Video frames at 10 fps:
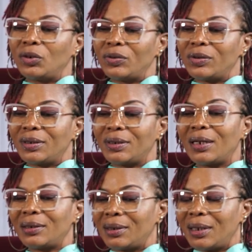just
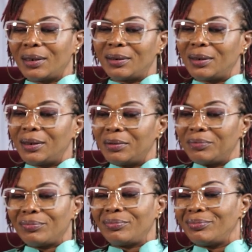sat and
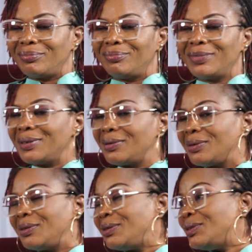made
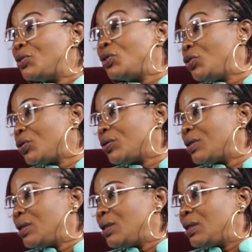the decision
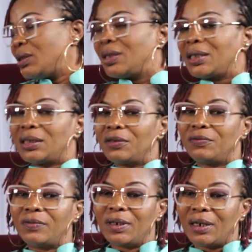that if
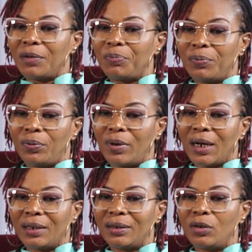there are people
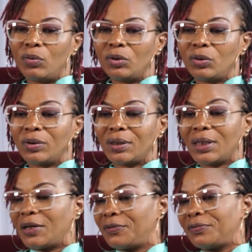I really want to
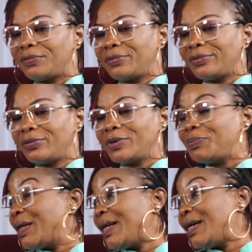serve with
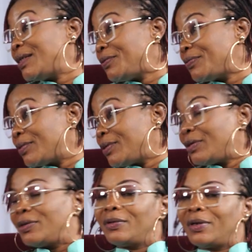my life,
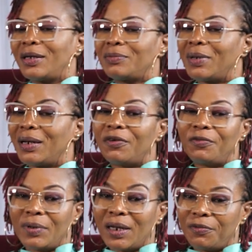as my
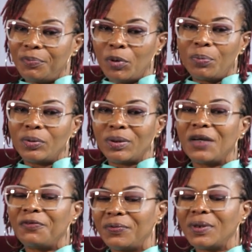life purpose, I
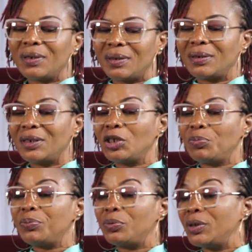think these
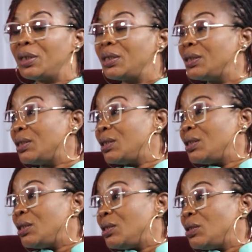people really
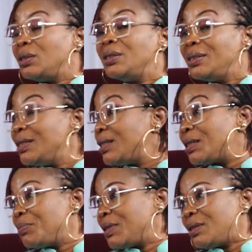need
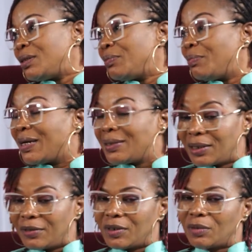me, my
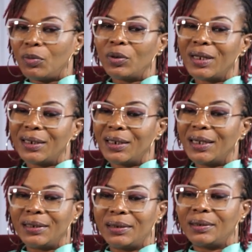service, more than
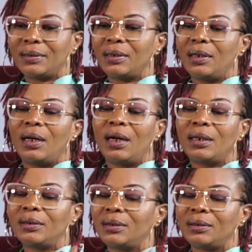anything.
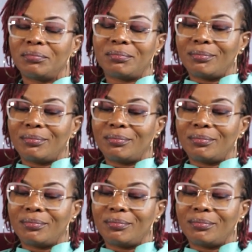And